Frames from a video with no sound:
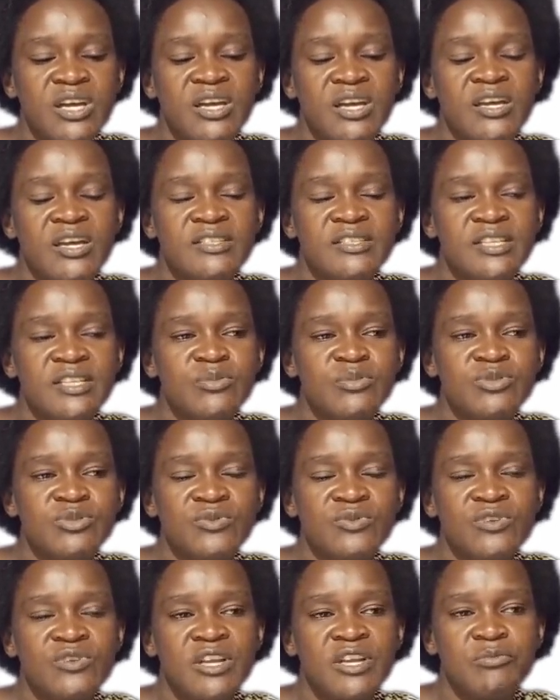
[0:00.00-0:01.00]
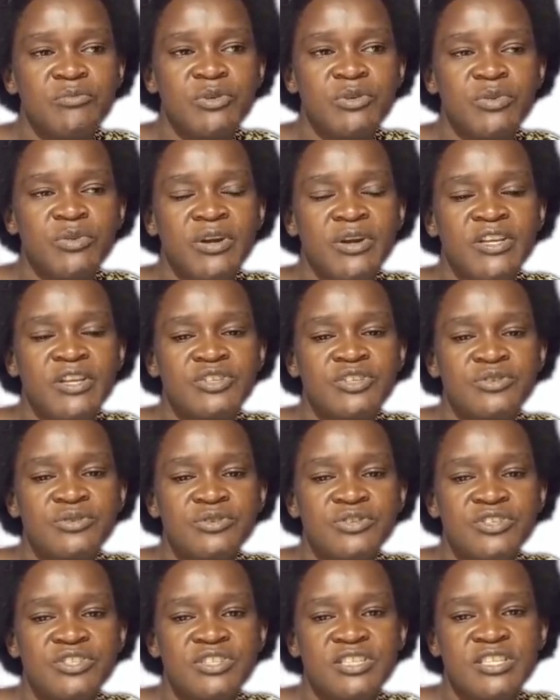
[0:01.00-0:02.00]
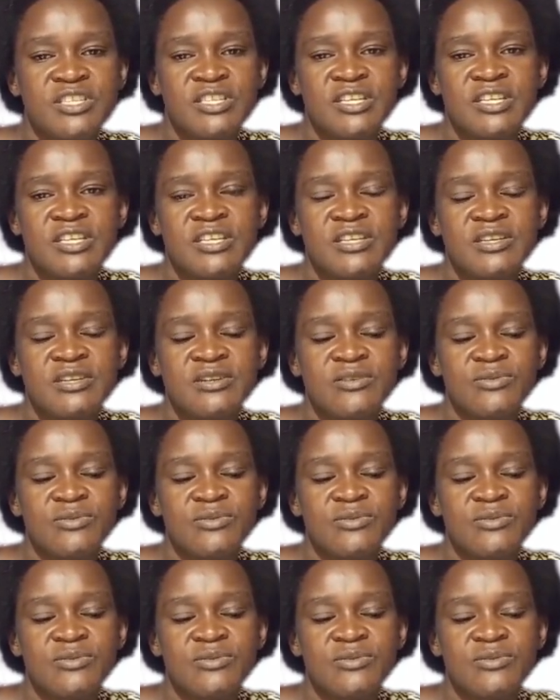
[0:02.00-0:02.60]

in terms of land preparation, tilling,